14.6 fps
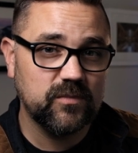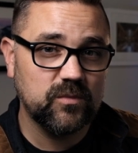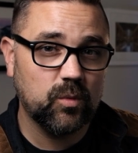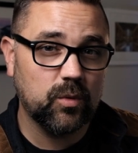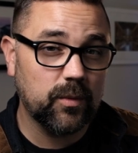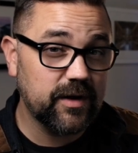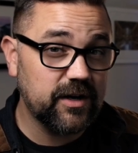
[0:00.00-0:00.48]

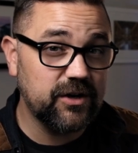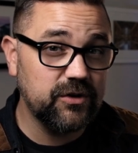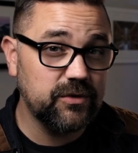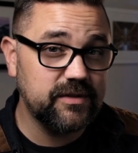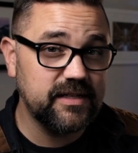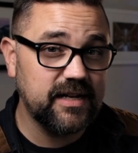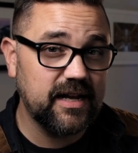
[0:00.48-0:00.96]
What we're going to
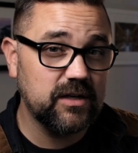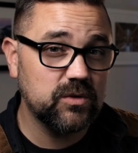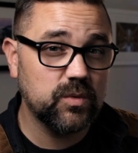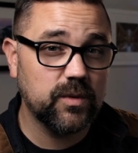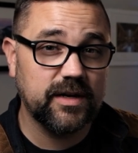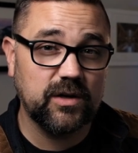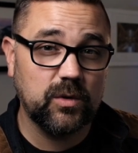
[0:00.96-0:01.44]
do today
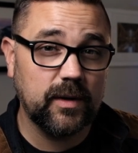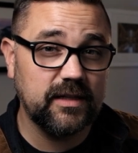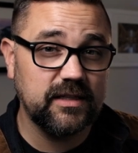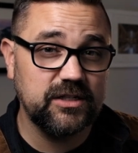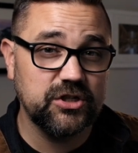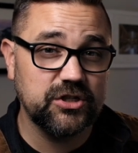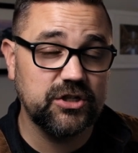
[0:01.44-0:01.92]
is we're going to
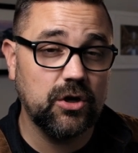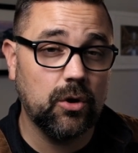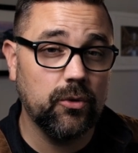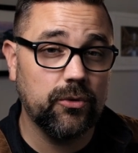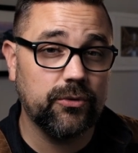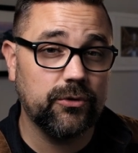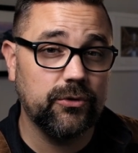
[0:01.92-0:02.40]
quickly just
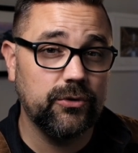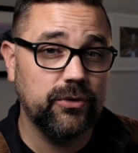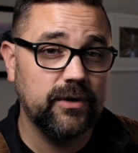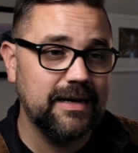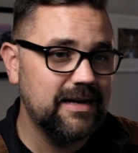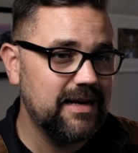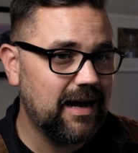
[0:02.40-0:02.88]
go
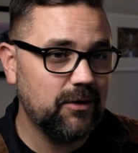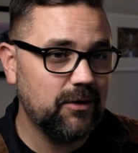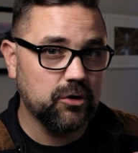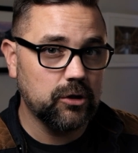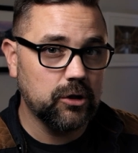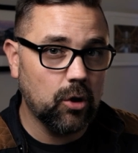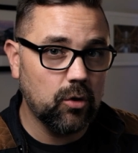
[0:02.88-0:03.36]
through how
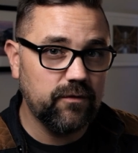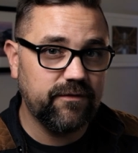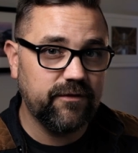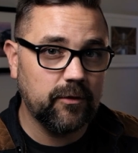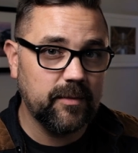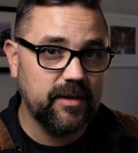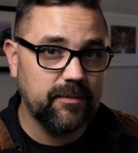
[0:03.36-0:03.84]
load
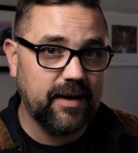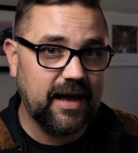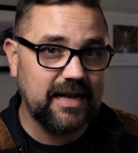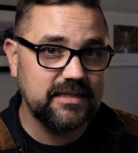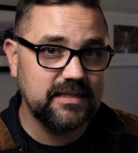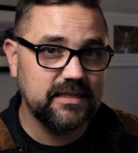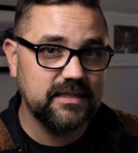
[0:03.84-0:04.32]
film in the
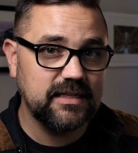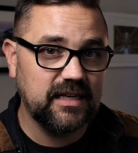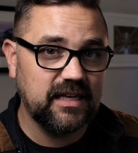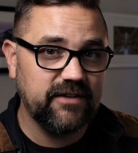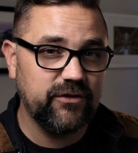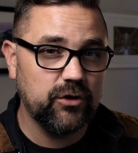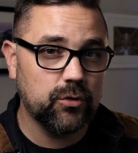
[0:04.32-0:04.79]
masks and
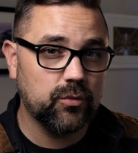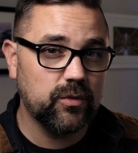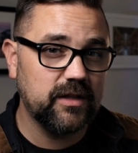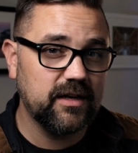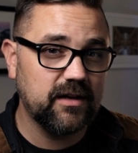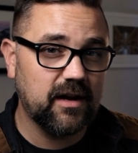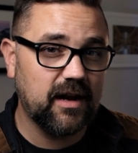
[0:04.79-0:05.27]
give you a
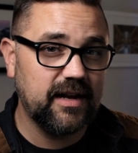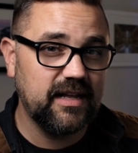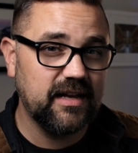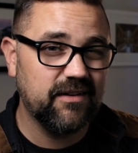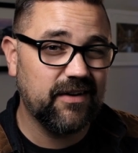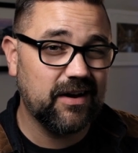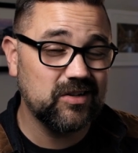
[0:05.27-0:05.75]
really good
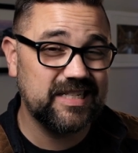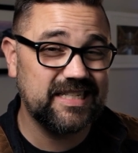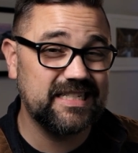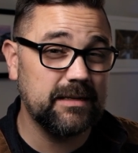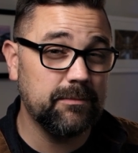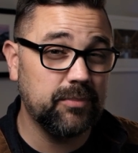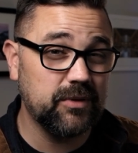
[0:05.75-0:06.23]
idea of how
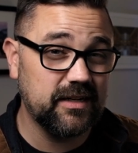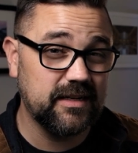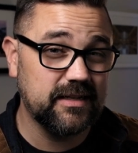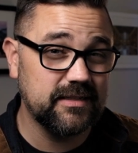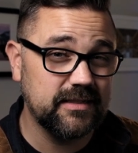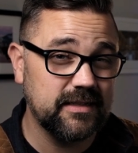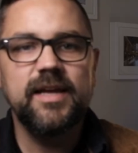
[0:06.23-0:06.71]
simple it
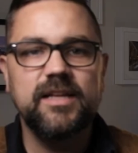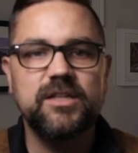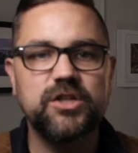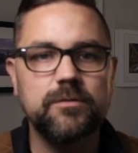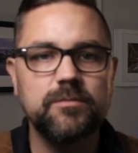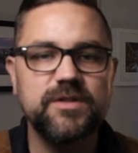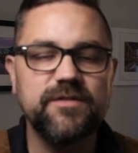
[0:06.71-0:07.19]
is. In
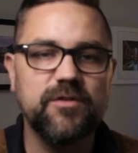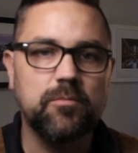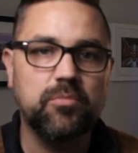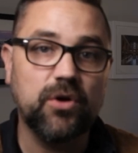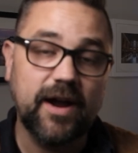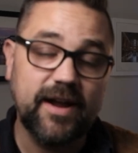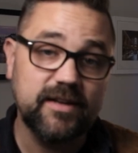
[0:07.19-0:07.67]
terms of the
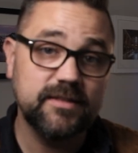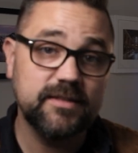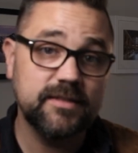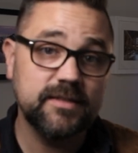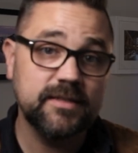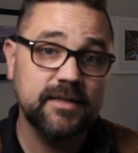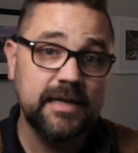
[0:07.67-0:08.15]

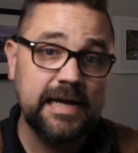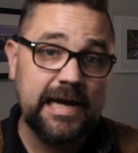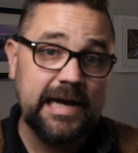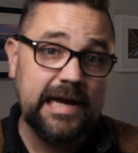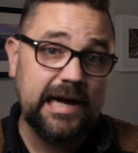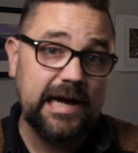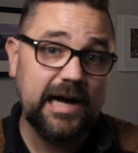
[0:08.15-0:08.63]
price,
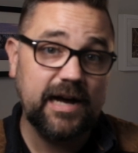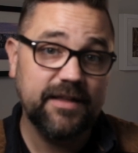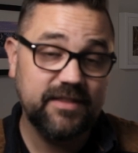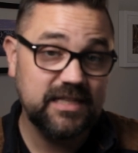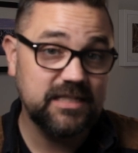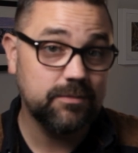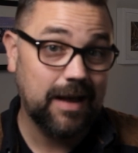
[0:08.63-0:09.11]

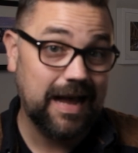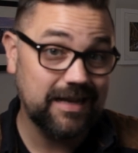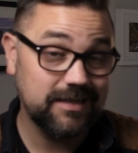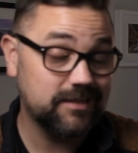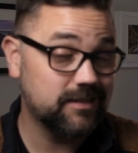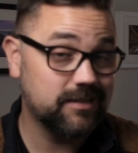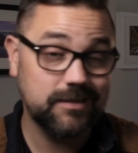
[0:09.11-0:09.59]
these
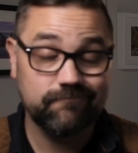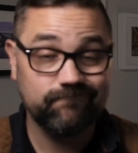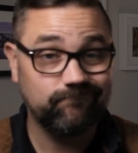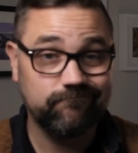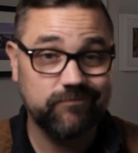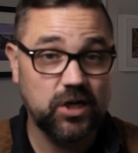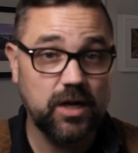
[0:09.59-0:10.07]
masks,
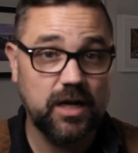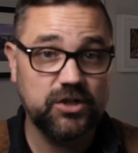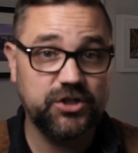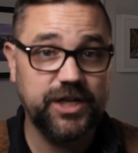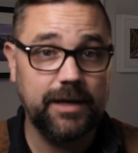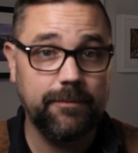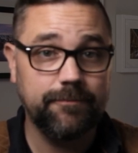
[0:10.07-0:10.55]
they're not
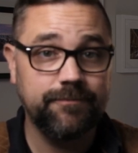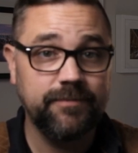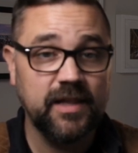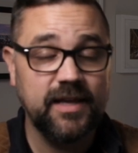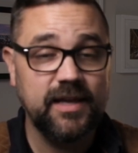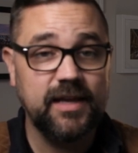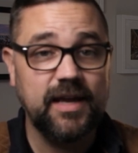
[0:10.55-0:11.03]
cheap.
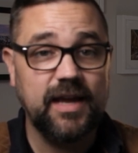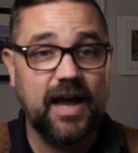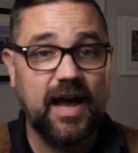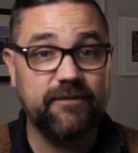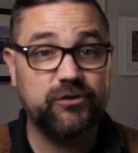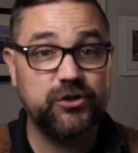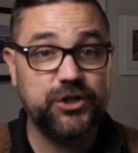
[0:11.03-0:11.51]

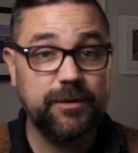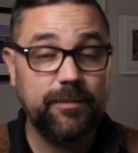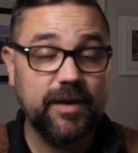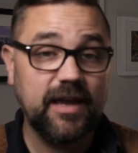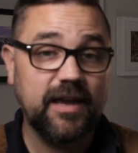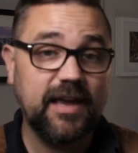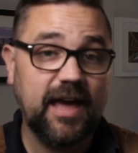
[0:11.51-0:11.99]
After
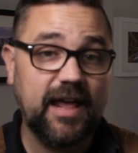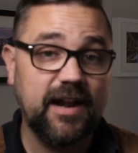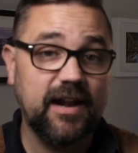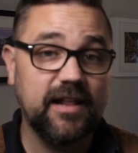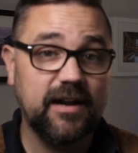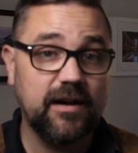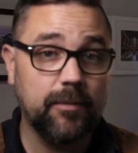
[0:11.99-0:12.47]
shipping in
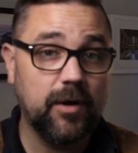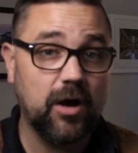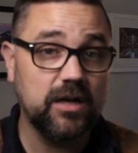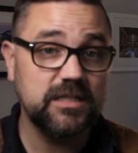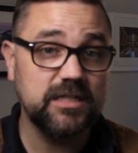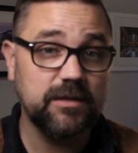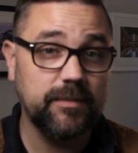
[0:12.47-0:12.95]
Canada, it ended up
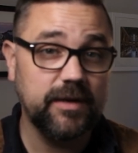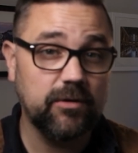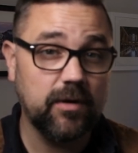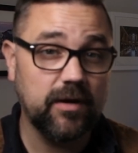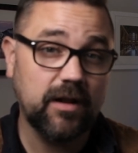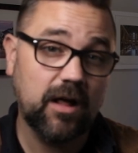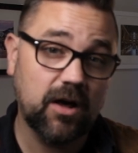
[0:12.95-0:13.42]
costing me
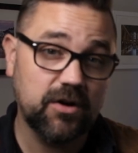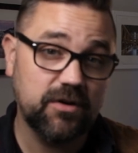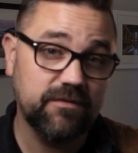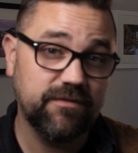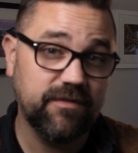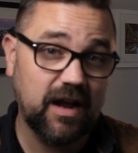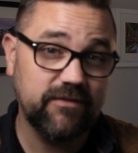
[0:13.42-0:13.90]
around
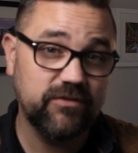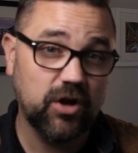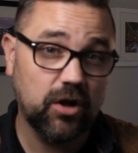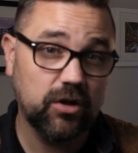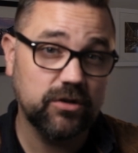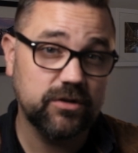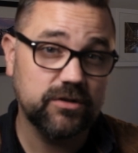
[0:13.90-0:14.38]

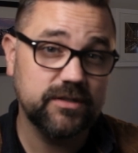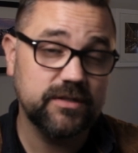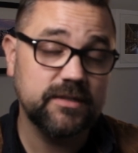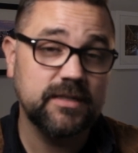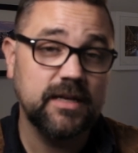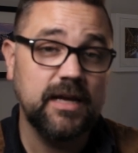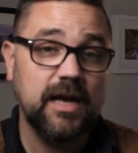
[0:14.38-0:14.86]

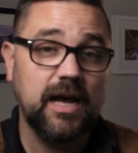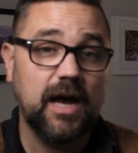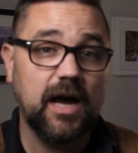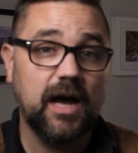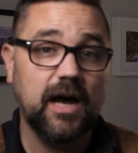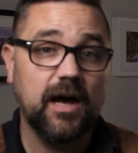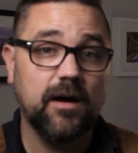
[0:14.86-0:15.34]

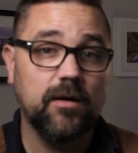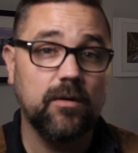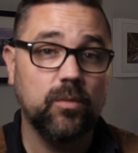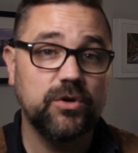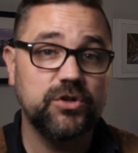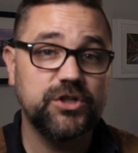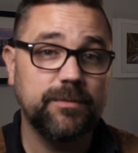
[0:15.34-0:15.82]
$105
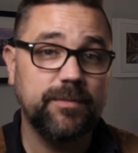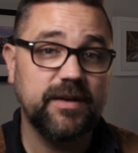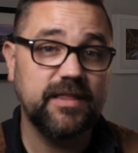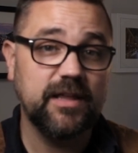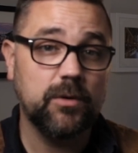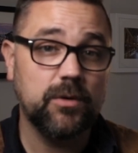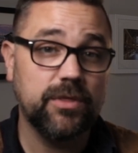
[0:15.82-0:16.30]
with
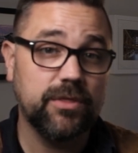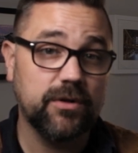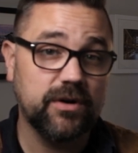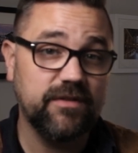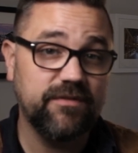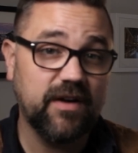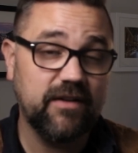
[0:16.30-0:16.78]
shipping. They were
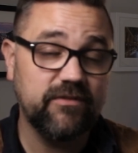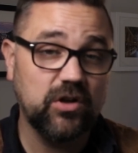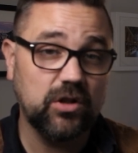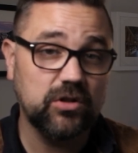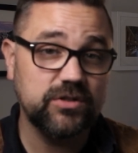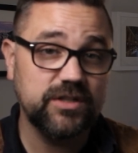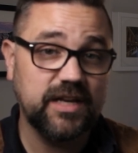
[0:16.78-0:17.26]

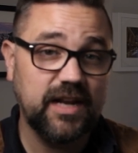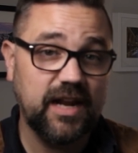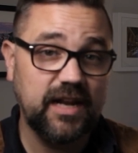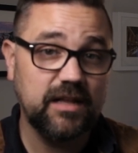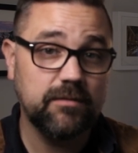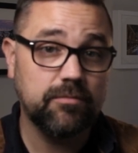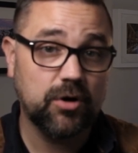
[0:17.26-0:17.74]
$35
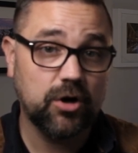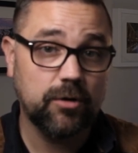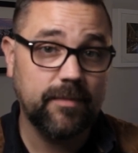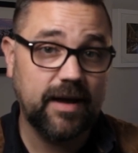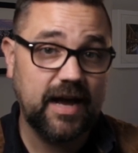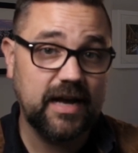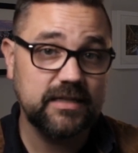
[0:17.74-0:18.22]
Canadian per
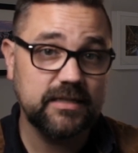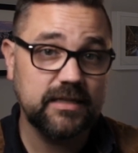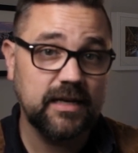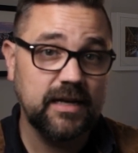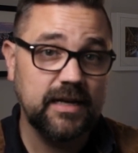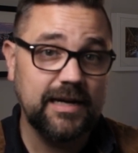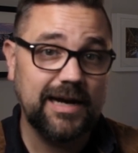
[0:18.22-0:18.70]
mask.
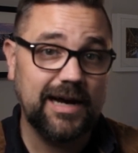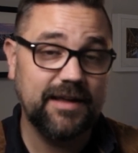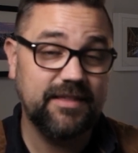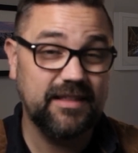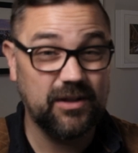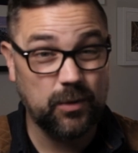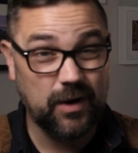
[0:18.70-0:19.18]
I
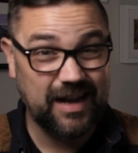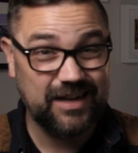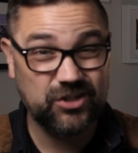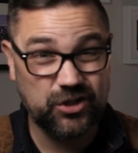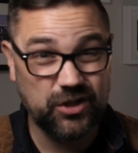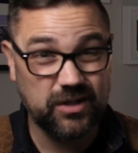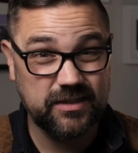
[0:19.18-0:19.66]
think they were
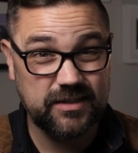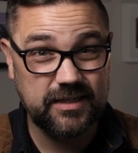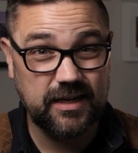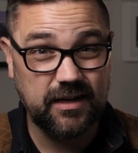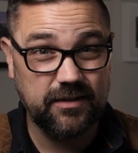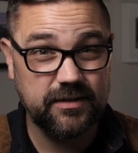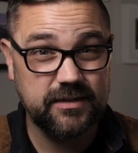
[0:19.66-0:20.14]
actually on
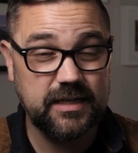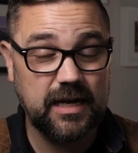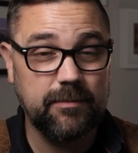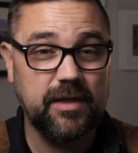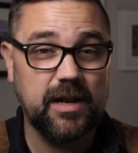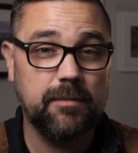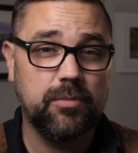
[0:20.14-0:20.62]
sale the
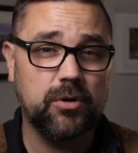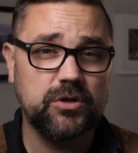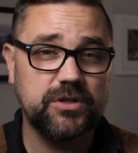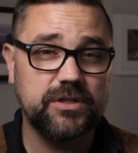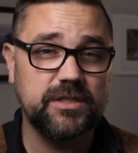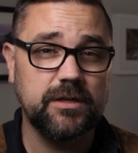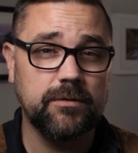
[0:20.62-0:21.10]
time that I
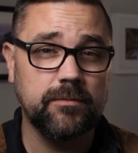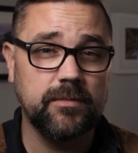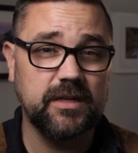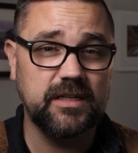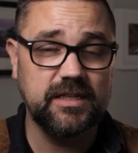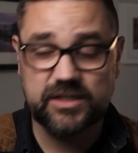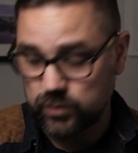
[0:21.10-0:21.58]
purchased them.
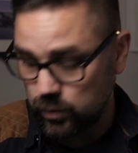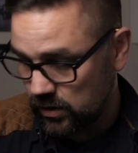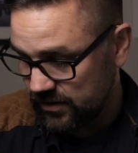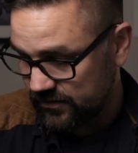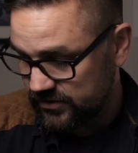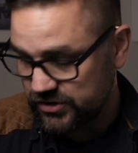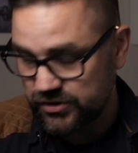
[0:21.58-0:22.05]
At least one
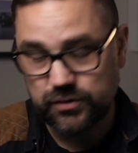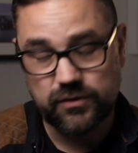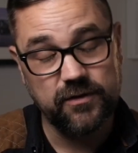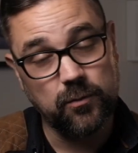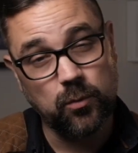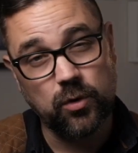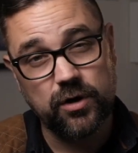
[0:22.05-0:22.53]
of the two of
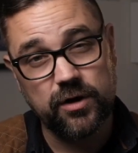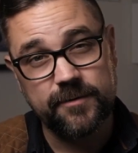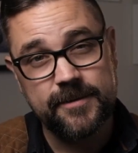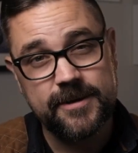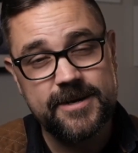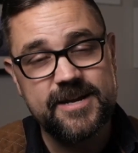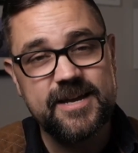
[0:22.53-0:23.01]
them were.
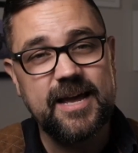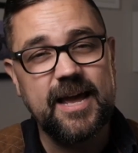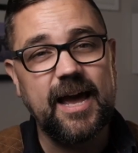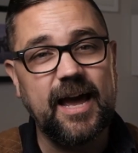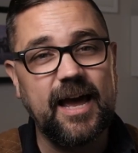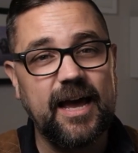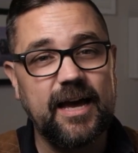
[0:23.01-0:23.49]

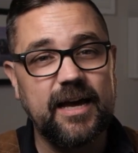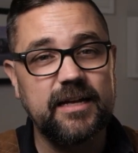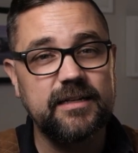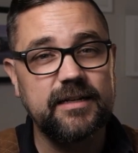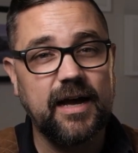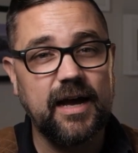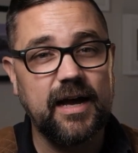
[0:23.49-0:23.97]

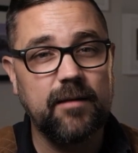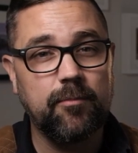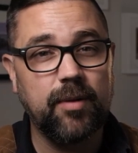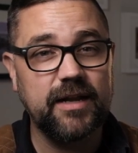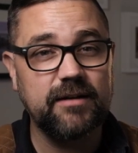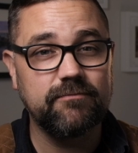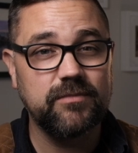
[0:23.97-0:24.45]
And
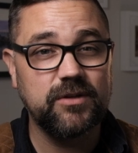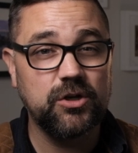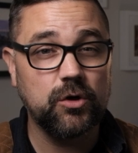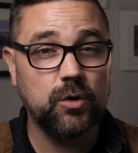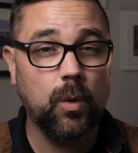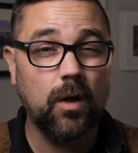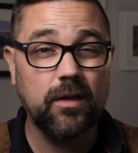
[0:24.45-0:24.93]
but you
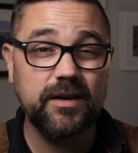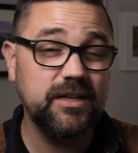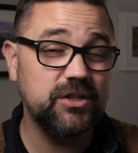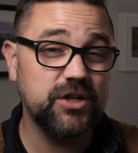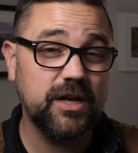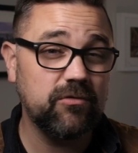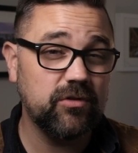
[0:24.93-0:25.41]
know, quality
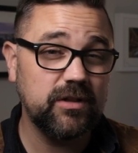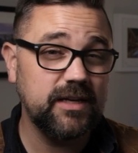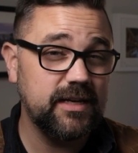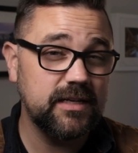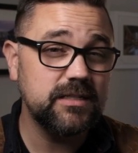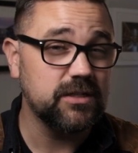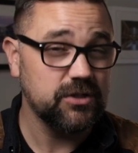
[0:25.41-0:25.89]

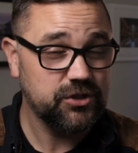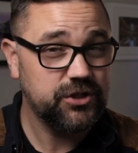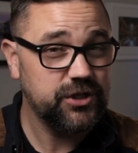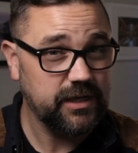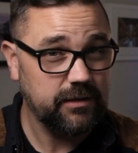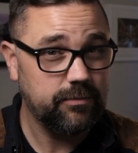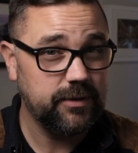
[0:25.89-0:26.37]
generally isn't
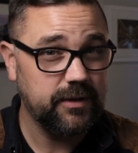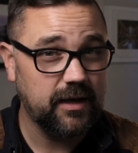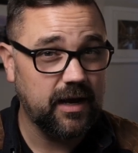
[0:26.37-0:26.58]
cheap.